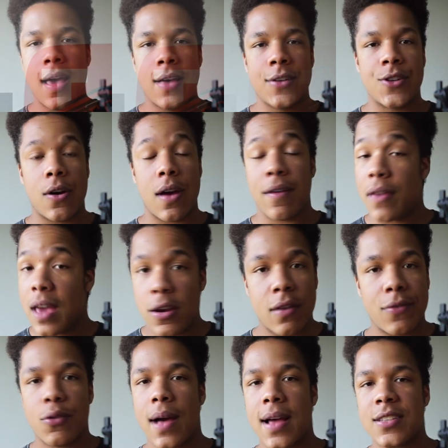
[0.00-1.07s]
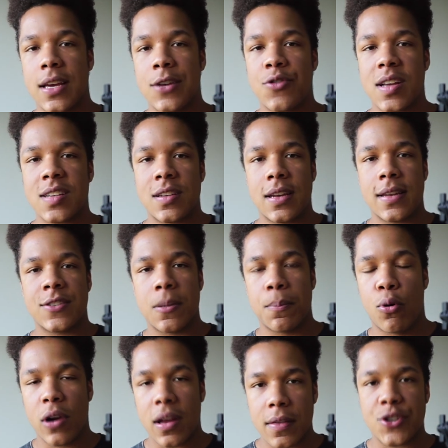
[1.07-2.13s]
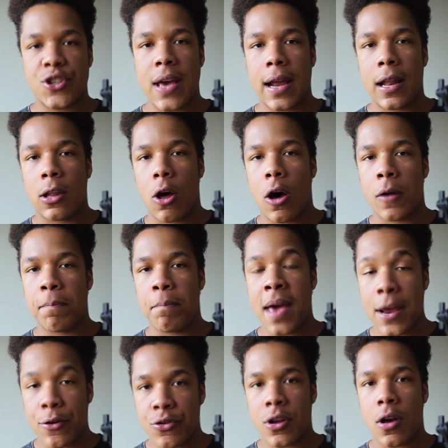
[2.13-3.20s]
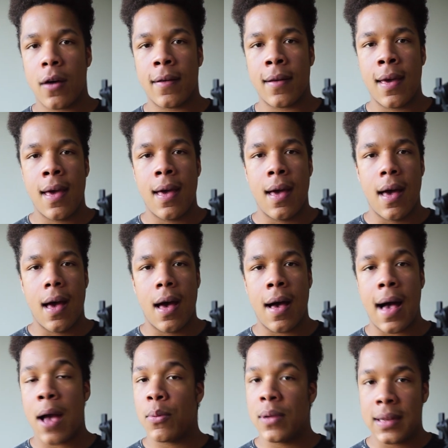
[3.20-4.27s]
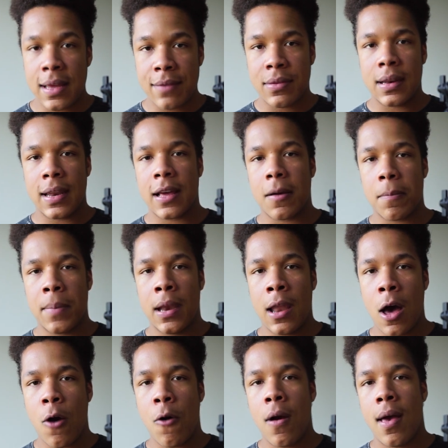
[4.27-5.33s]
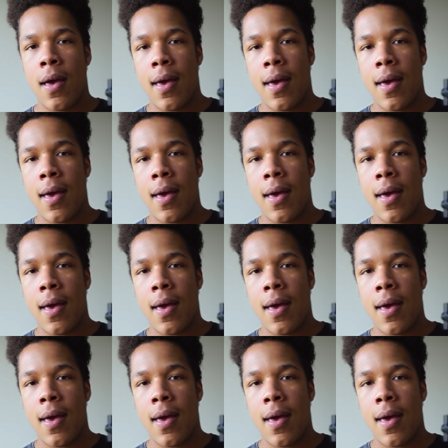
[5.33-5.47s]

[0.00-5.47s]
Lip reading: So if any of you guys are interested in supporting the channel on Patreon, I will leave the link below.